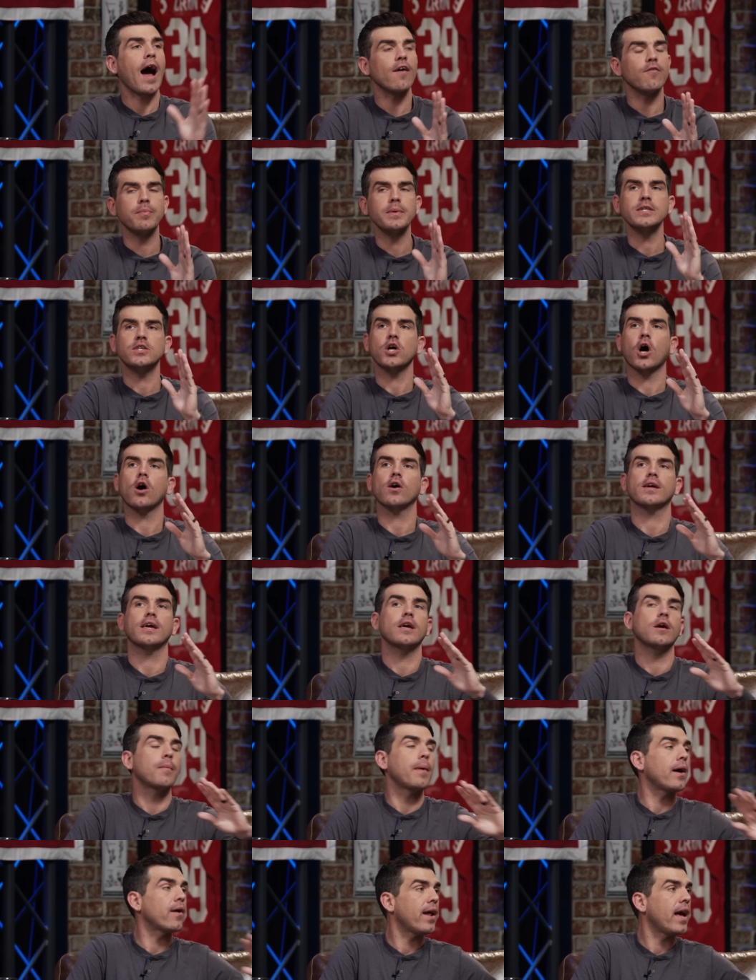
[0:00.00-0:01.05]
I've been
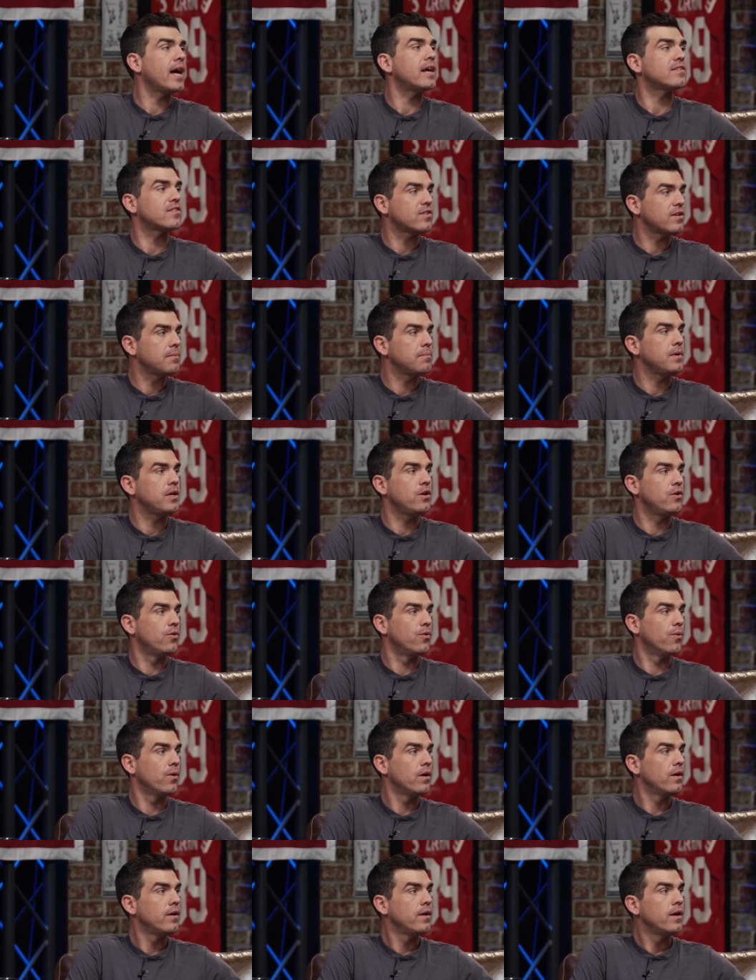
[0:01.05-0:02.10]
talking about
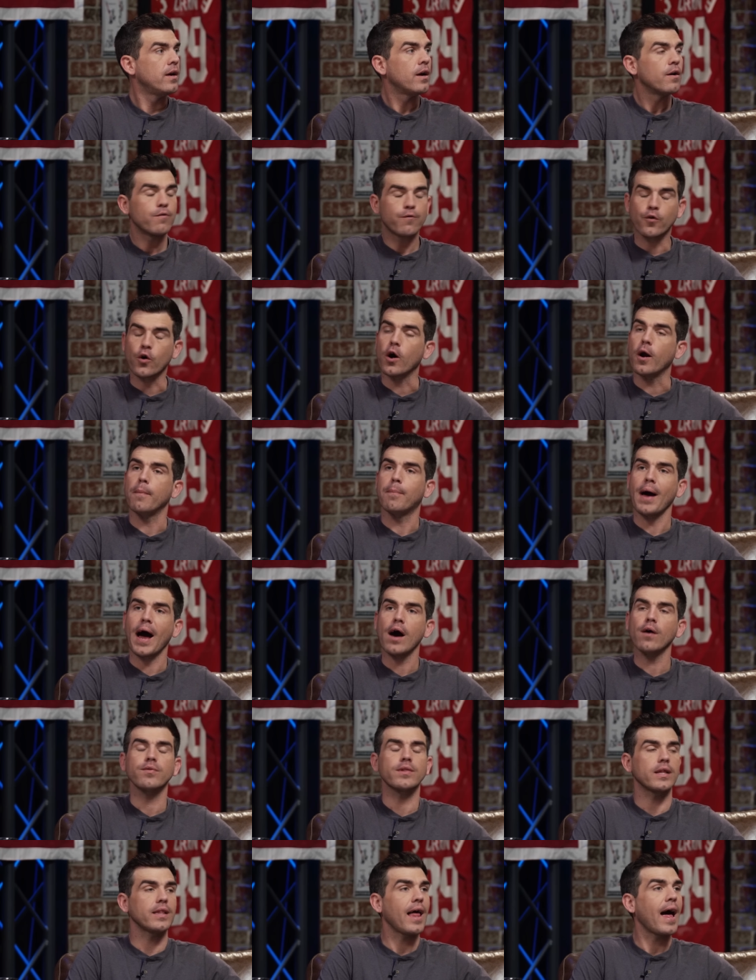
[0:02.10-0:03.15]
SMU for
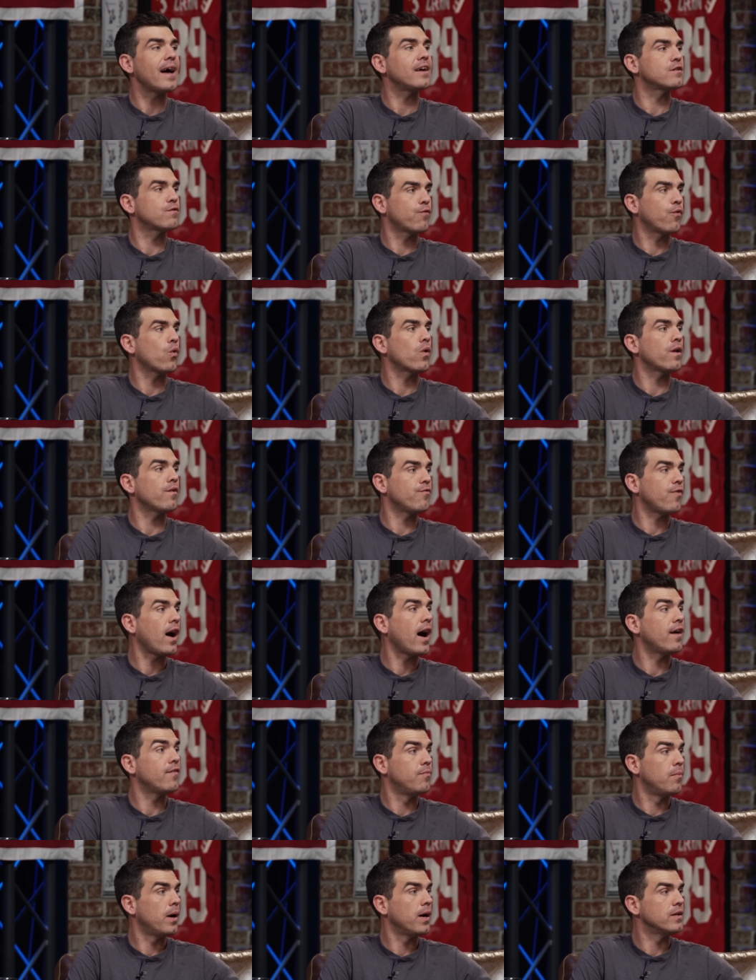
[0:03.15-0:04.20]
about the last 4 to
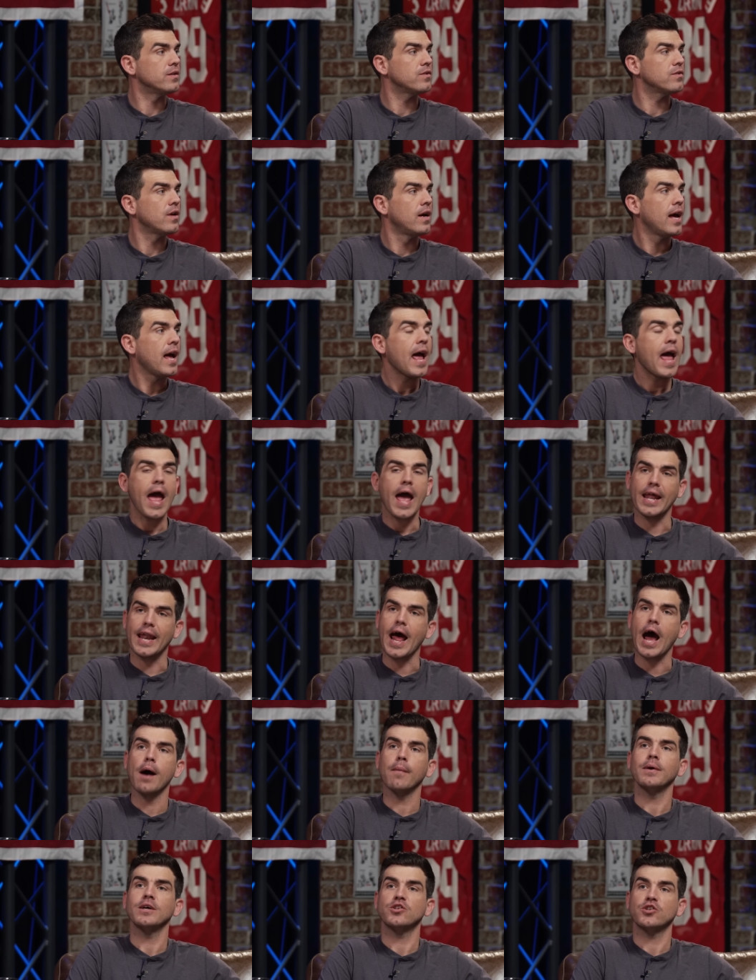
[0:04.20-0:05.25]
5 months and
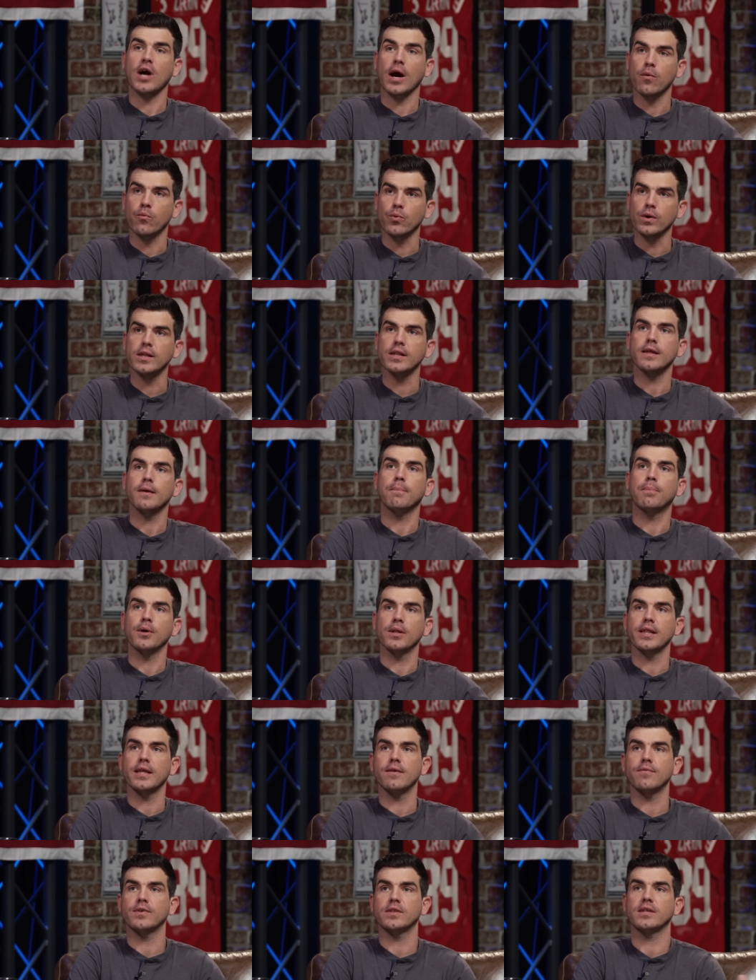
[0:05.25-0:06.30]
how much I really
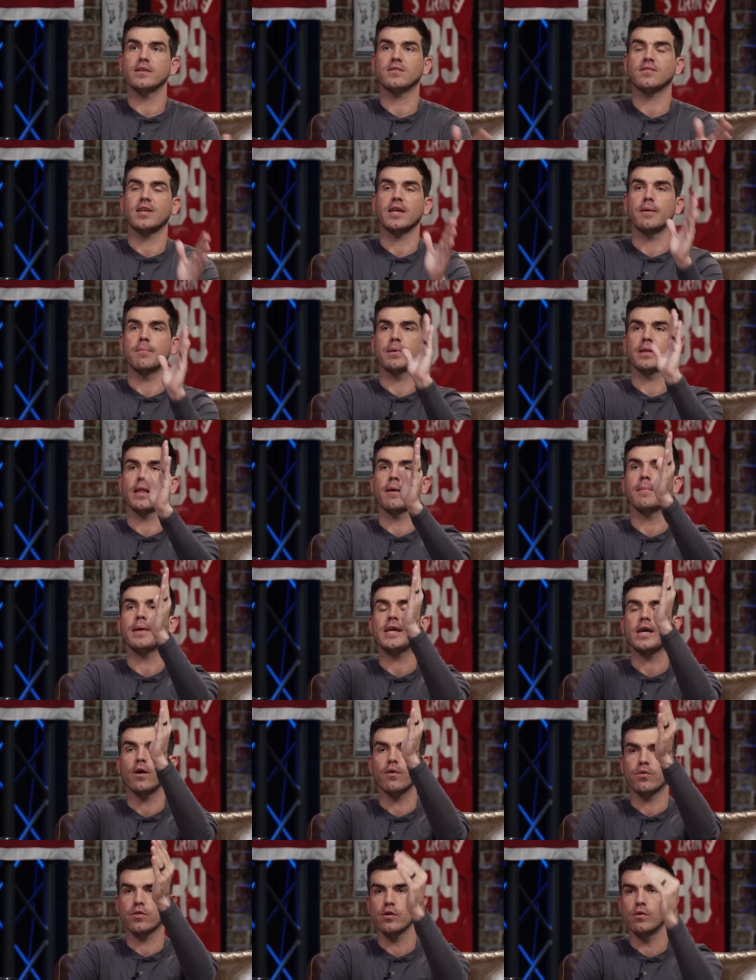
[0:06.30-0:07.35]
believe in this team. But let me
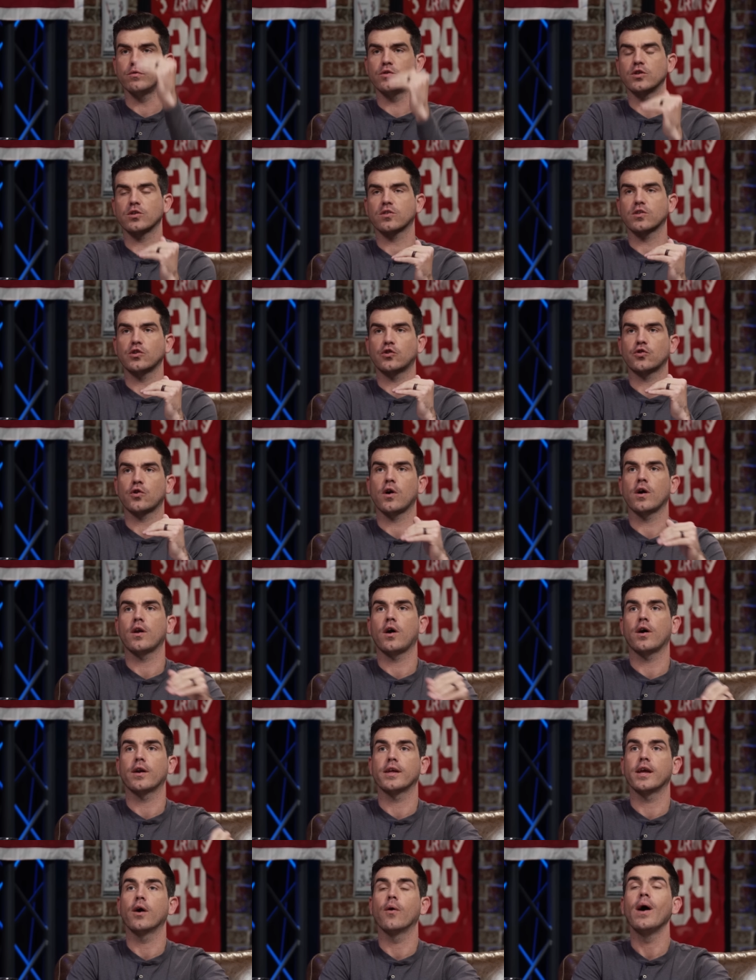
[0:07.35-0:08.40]
go through just because you're on
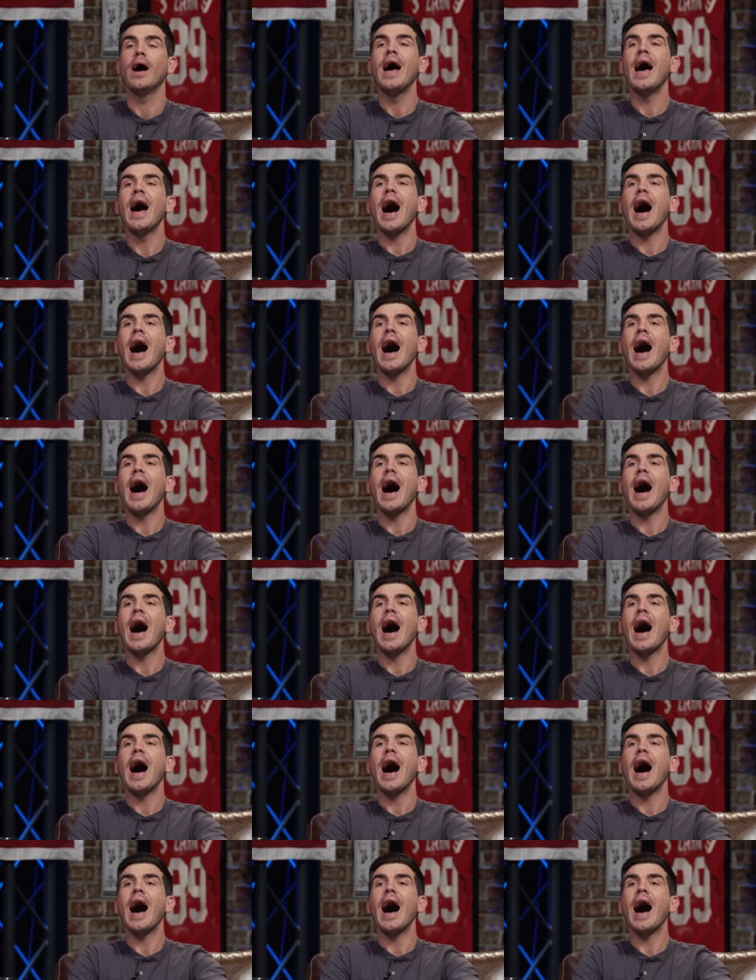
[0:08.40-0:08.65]
audio.